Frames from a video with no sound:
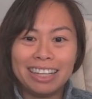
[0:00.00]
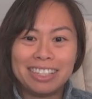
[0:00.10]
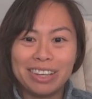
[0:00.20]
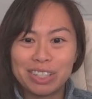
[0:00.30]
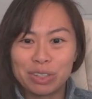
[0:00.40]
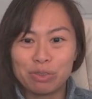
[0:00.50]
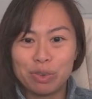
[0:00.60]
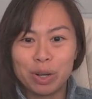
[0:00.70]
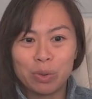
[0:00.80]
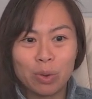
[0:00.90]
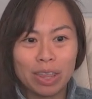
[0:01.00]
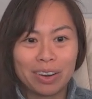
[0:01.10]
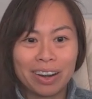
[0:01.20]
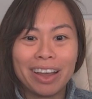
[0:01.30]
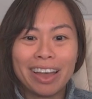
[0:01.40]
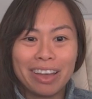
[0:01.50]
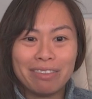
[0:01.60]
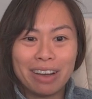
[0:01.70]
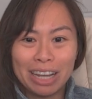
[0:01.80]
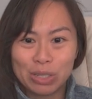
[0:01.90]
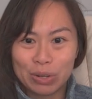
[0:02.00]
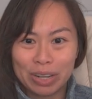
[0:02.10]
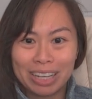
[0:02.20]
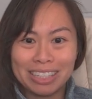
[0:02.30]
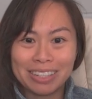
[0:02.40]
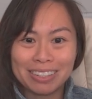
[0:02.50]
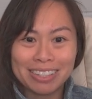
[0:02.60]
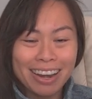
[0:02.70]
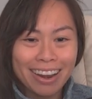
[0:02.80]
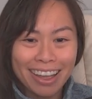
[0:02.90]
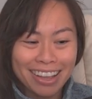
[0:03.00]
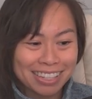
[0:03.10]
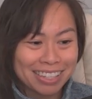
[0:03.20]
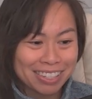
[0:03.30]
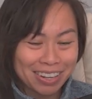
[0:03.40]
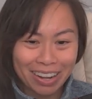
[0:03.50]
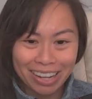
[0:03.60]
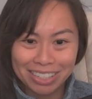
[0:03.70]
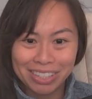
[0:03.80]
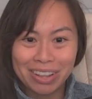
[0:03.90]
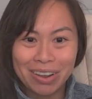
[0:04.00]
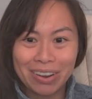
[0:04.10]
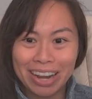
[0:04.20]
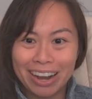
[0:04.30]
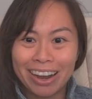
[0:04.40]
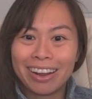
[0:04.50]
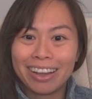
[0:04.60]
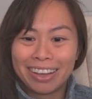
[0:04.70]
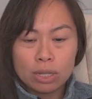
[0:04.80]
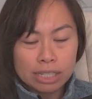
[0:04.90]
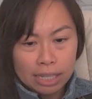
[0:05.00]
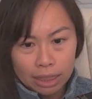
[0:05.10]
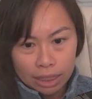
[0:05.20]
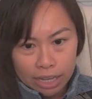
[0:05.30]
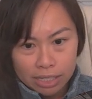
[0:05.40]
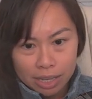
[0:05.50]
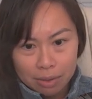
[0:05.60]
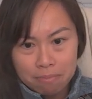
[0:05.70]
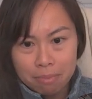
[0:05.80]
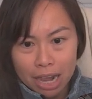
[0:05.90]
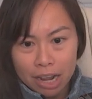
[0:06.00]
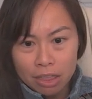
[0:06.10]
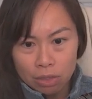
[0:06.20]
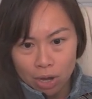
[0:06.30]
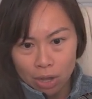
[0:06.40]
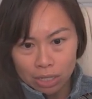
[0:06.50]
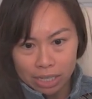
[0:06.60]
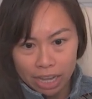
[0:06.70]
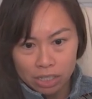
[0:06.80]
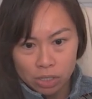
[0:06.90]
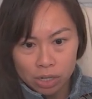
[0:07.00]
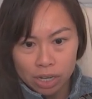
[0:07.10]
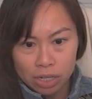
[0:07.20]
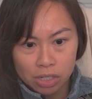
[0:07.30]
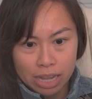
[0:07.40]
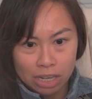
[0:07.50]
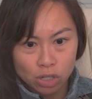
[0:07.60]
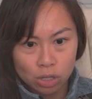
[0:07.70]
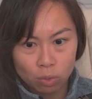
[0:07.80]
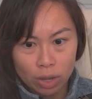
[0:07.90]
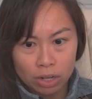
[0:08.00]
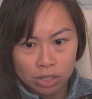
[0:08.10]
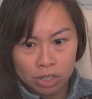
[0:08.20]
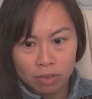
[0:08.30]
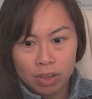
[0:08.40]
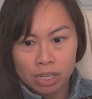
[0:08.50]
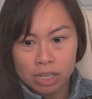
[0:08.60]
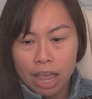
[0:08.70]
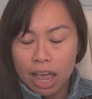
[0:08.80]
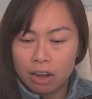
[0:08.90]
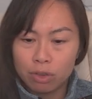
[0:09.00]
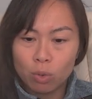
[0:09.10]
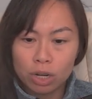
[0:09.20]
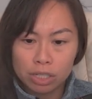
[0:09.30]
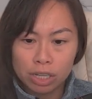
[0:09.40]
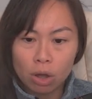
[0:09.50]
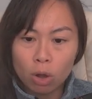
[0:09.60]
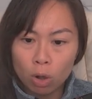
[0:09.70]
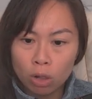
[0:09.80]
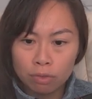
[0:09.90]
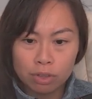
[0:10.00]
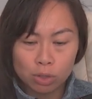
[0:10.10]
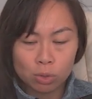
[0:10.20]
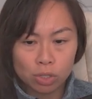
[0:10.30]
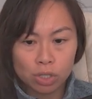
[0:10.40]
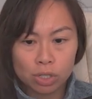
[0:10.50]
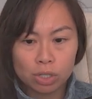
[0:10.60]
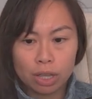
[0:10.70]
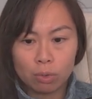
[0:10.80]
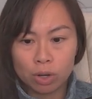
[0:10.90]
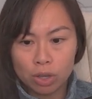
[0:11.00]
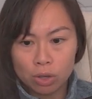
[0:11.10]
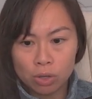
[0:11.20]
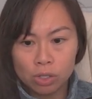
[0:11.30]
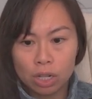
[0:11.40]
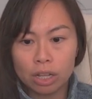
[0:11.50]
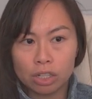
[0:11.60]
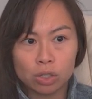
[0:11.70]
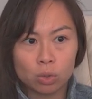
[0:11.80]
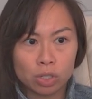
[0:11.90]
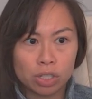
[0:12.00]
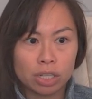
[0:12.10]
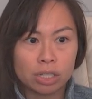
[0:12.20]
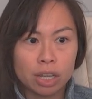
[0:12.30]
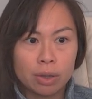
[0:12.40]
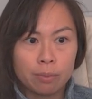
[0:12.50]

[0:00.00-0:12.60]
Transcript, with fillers: And I see a severe weather advisory until Sunday because it's starting to snow here. And you can see links embedded throughout its answer. Here's National Weather Service. And if you want to see all of the sources that were used, click Sources.